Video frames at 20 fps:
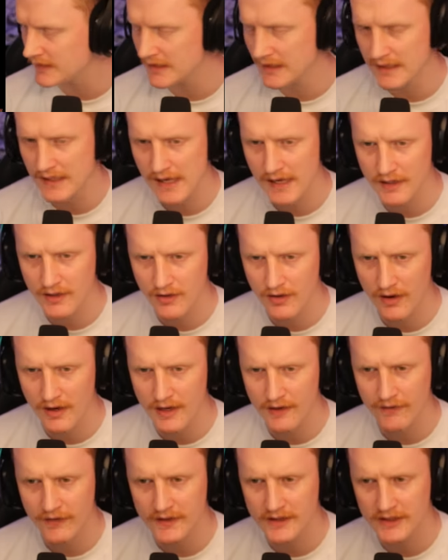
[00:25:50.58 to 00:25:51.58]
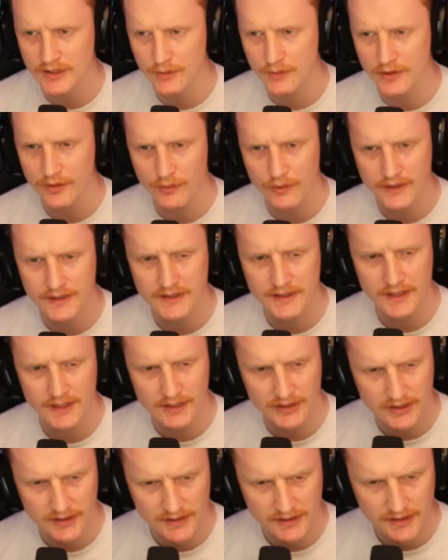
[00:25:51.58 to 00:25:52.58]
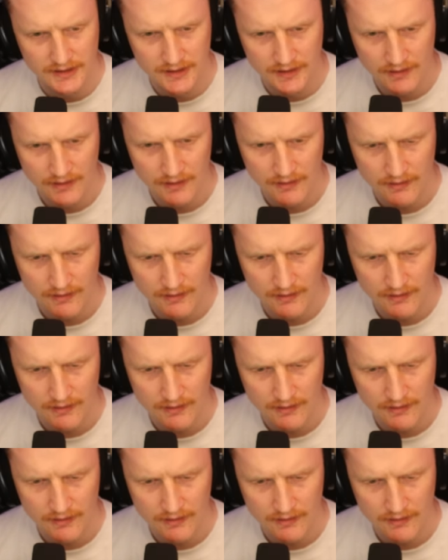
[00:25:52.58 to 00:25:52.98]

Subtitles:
Is that it got anything to do with the researchers?